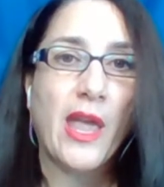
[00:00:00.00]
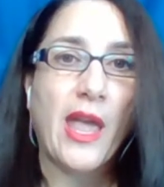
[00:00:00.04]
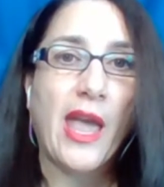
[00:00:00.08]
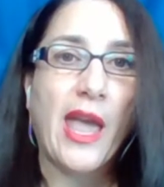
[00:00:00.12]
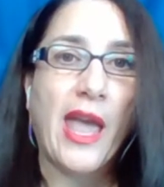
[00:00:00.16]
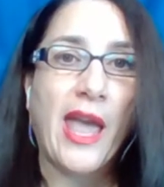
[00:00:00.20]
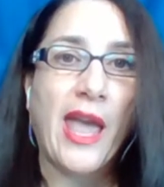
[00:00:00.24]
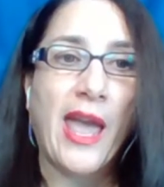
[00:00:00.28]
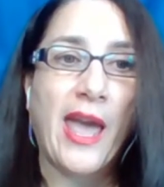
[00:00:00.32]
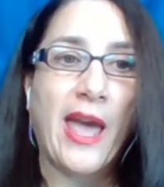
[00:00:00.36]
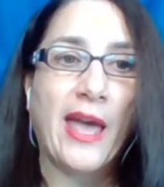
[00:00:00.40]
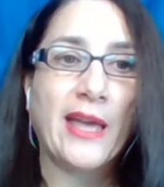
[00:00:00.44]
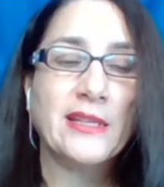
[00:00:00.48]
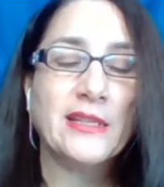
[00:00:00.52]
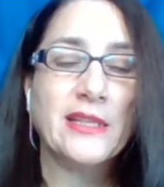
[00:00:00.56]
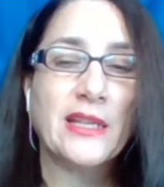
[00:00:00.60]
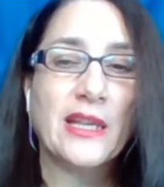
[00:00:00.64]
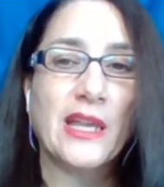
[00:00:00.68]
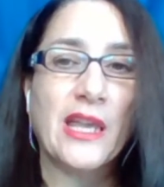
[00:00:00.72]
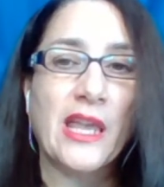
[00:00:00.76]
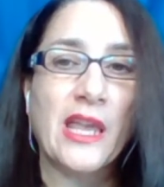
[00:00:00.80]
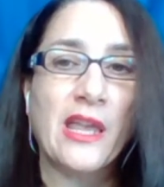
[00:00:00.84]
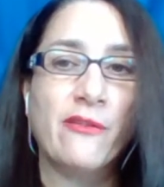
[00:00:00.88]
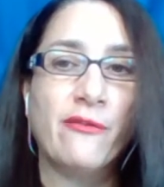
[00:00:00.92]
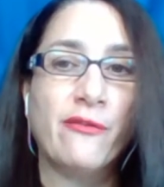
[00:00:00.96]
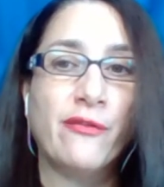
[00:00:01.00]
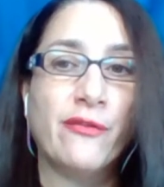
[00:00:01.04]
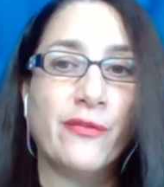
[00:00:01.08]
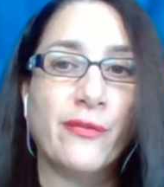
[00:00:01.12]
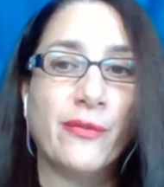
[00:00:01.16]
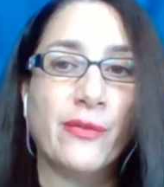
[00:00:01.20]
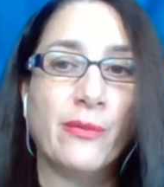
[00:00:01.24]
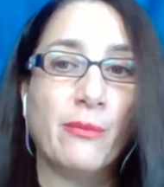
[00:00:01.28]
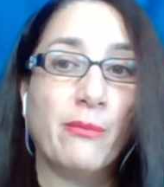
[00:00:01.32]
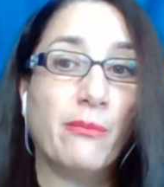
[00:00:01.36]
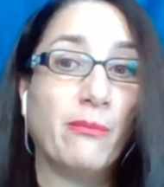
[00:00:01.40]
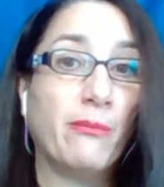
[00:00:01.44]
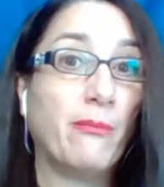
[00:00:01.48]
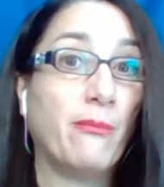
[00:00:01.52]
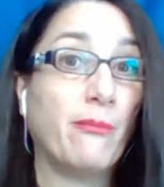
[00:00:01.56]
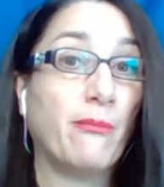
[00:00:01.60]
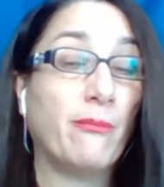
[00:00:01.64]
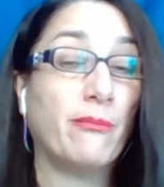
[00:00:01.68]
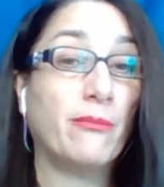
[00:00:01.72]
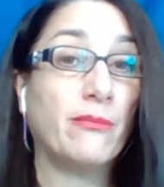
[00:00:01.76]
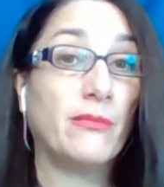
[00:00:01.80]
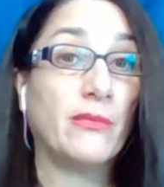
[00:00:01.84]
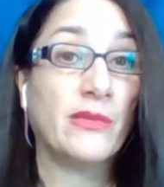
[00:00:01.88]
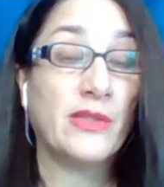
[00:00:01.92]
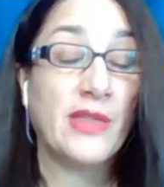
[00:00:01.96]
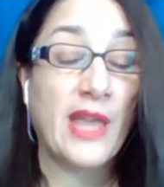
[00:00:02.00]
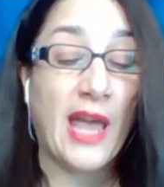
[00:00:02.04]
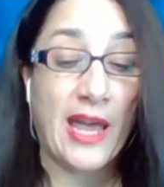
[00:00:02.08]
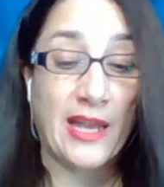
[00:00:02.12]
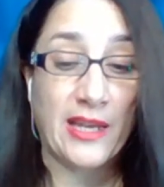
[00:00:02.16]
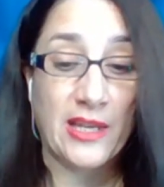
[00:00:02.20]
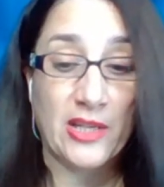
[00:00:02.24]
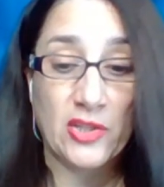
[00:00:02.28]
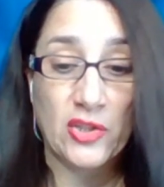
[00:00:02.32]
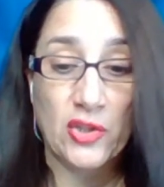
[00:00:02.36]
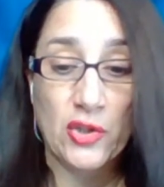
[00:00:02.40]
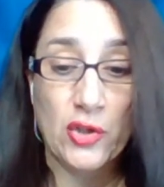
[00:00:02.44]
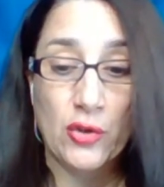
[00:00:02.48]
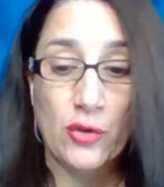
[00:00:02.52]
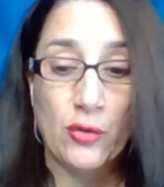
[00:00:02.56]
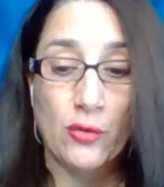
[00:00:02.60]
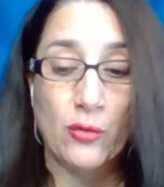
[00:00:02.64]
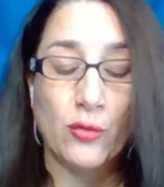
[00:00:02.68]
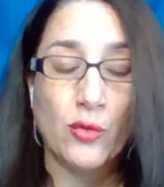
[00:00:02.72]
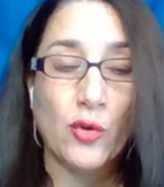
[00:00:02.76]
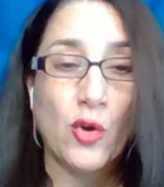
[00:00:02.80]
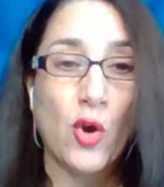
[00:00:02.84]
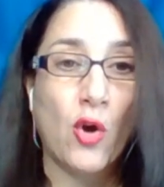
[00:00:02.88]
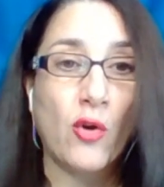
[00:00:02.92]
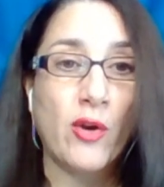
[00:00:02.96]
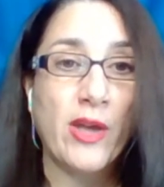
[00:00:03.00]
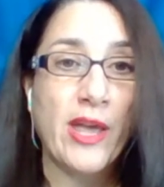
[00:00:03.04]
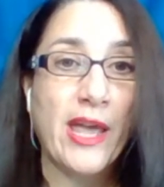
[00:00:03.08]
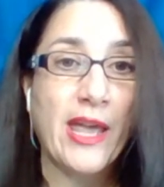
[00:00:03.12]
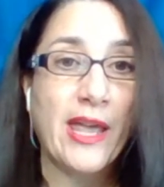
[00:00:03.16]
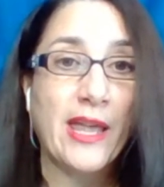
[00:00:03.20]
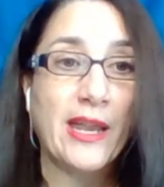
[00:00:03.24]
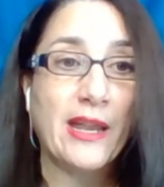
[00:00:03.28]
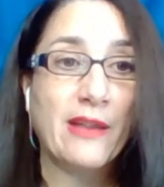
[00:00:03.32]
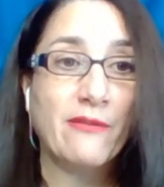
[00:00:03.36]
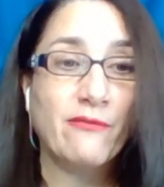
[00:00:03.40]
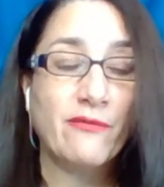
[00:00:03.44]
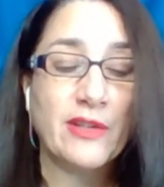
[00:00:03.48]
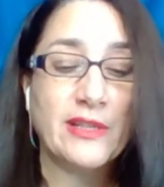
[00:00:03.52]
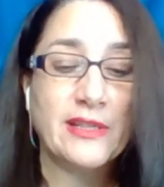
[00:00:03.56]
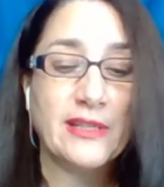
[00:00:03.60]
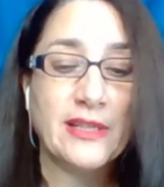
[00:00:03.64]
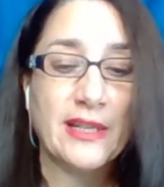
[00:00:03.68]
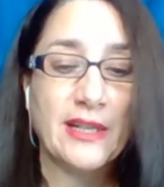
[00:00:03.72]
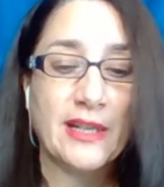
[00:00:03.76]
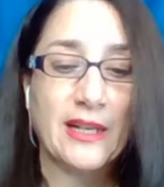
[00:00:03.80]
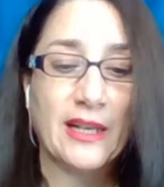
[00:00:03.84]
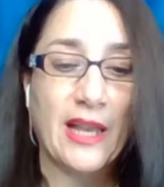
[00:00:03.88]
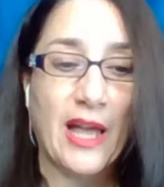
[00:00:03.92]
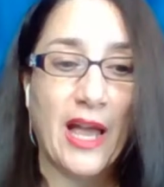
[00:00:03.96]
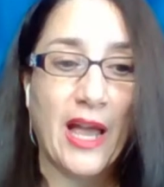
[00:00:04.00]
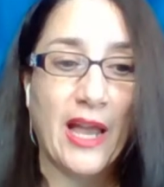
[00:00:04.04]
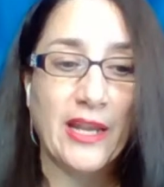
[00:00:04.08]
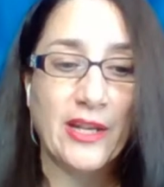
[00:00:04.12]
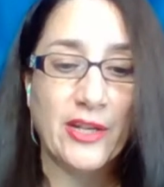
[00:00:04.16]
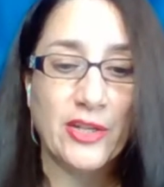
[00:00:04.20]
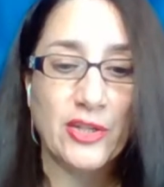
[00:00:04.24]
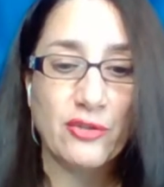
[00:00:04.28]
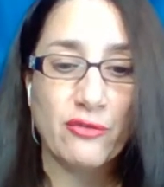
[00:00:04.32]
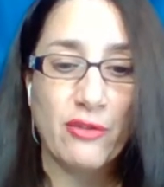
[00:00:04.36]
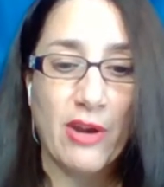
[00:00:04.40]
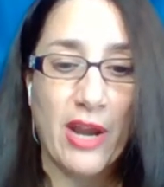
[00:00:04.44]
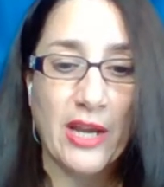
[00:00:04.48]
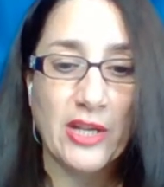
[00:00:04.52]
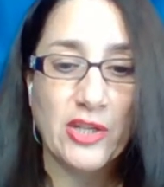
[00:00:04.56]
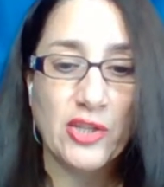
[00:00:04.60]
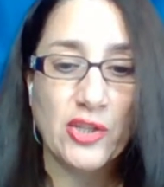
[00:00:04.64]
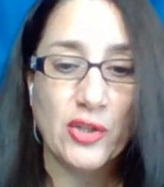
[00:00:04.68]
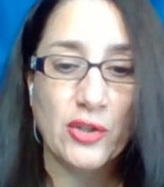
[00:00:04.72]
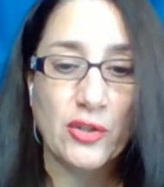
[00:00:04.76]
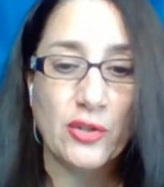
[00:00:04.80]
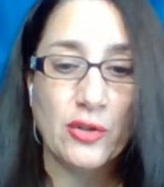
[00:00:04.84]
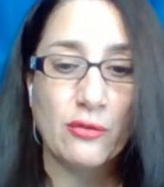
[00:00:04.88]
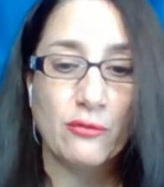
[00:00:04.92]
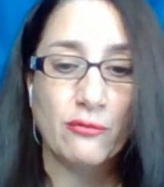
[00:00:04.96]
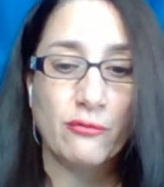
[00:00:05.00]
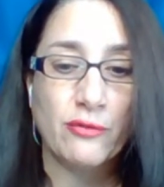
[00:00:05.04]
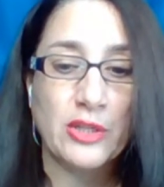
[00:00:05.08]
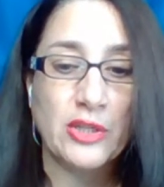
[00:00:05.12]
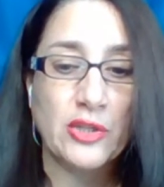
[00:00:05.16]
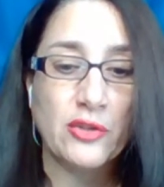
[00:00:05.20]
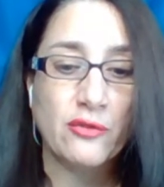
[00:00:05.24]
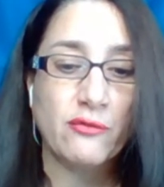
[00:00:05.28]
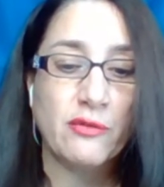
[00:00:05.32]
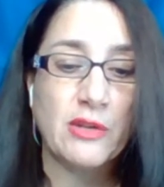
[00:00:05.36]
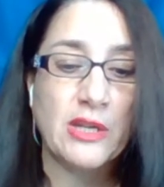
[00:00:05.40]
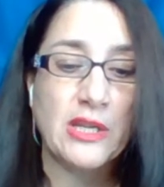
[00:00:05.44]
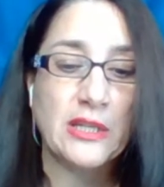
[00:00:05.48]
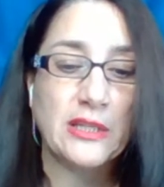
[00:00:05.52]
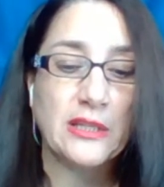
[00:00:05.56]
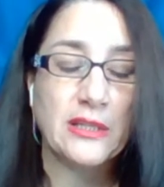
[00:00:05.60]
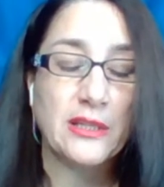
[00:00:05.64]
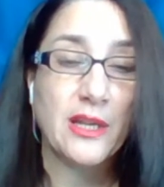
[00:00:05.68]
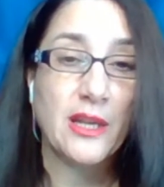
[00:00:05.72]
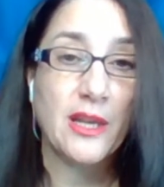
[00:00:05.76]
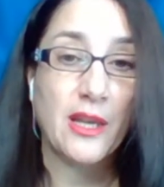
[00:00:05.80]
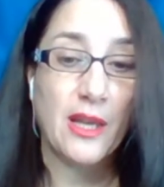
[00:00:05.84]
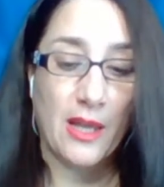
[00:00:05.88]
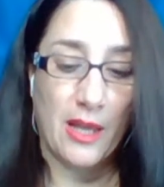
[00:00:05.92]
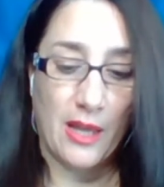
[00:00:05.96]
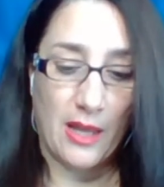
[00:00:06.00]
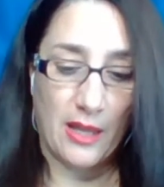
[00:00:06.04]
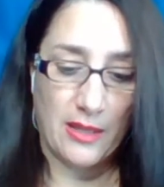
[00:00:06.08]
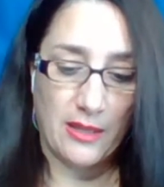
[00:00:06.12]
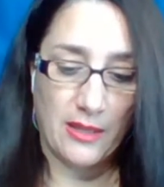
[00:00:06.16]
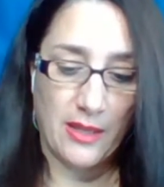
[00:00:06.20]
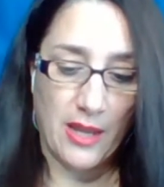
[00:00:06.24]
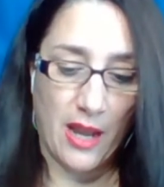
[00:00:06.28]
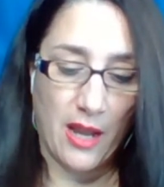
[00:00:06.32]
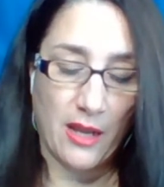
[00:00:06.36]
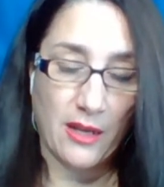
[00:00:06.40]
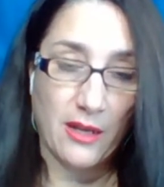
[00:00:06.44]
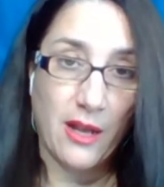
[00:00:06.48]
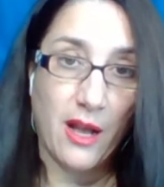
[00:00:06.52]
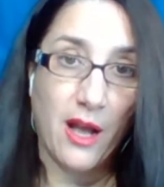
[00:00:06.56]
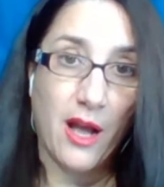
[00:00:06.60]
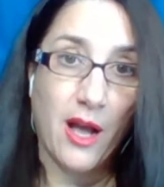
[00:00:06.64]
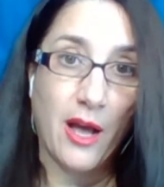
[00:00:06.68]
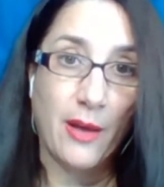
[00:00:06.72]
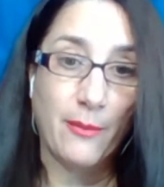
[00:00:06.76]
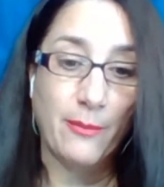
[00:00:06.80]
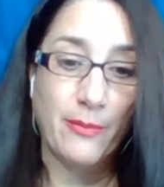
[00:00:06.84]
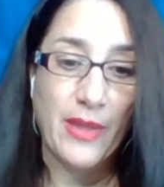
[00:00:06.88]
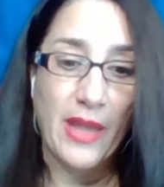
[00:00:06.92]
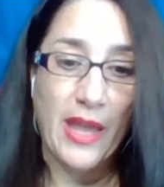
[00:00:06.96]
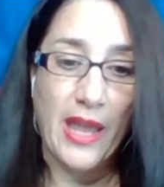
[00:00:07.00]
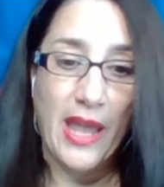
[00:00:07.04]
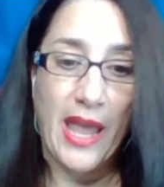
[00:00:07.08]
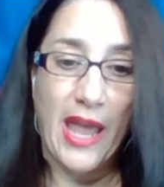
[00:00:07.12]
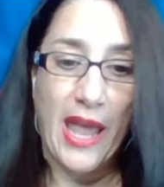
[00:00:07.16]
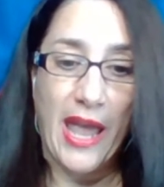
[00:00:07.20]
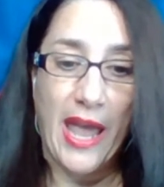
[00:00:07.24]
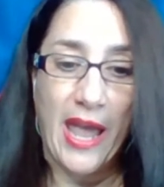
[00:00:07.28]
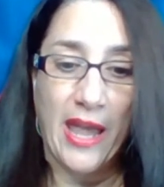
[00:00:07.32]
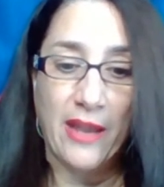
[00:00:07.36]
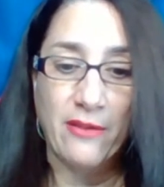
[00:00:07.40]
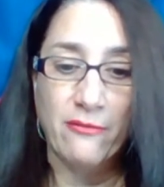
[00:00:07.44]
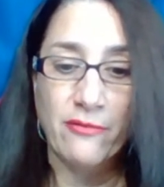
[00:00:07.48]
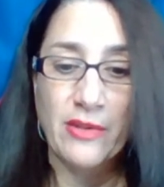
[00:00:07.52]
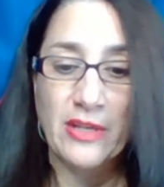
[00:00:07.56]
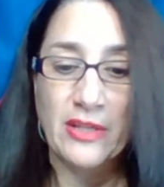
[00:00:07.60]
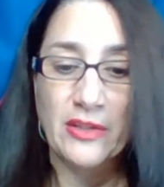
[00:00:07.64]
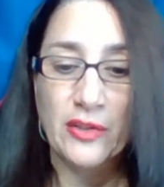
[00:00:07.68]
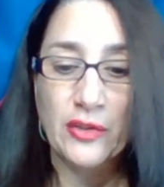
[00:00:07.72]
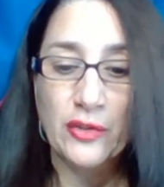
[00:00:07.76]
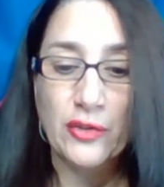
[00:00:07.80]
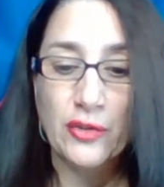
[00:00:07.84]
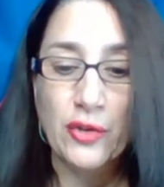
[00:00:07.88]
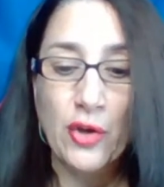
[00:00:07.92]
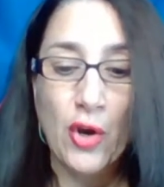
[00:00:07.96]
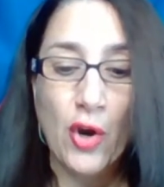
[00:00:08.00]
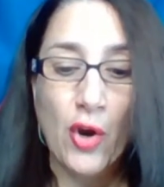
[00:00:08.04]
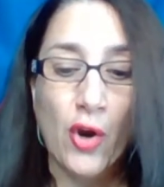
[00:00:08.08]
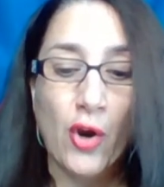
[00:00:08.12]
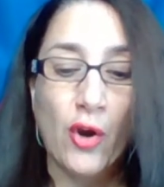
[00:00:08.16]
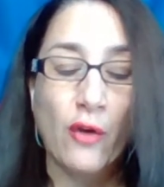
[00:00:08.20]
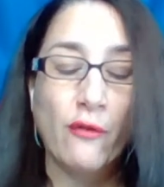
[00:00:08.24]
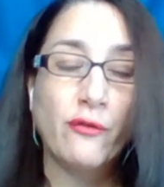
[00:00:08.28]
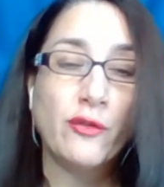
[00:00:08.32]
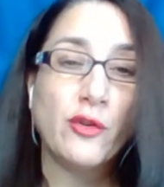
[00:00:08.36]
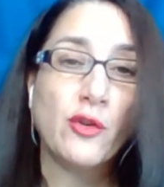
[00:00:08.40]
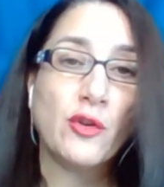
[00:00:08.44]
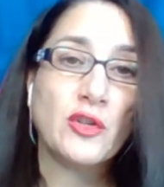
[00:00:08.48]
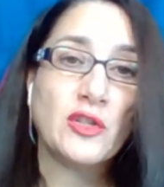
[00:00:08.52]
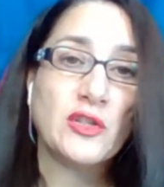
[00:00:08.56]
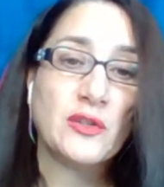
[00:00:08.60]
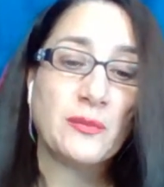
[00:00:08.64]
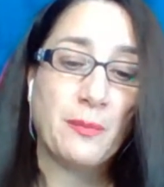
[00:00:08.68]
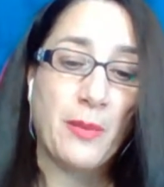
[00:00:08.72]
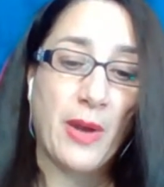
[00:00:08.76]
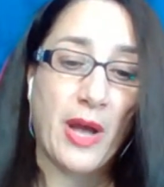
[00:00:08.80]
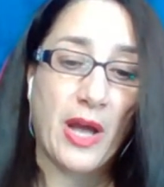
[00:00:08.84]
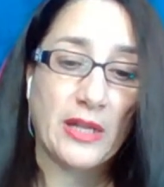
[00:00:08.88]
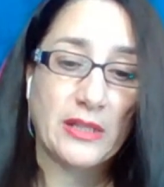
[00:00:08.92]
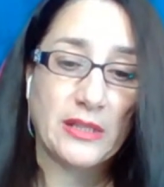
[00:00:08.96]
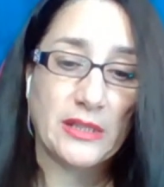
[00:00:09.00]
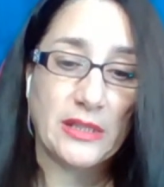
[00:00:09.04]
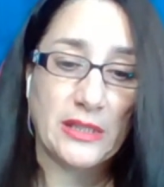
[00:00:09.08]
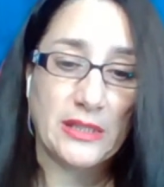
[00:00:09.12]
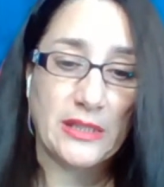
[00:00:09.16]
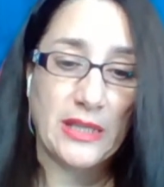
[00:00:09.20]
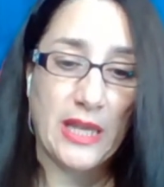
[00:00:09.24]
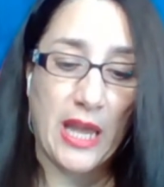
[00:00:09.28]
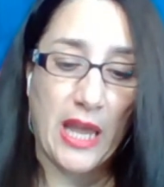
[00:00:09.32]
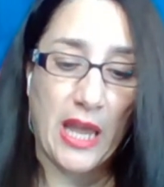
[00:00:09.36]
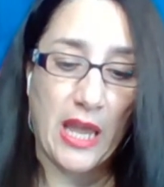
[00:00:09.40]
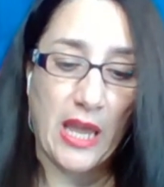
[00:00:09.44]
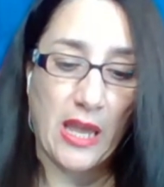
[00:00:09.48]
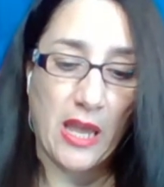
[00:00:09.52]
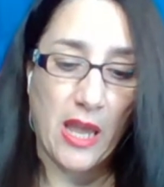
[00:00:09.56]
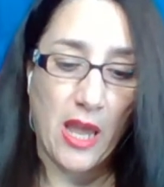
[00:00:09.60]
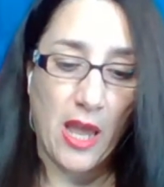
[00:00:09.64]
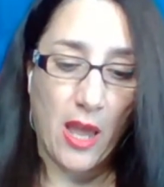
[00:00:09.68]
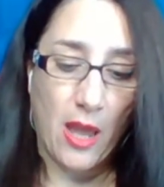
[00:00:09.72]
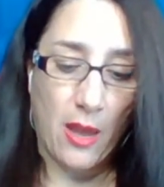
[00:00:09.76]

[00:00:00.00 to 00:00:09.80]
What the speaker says: And if that is you, go ahead and visit clientattractionretreat.com and reserve your spot today,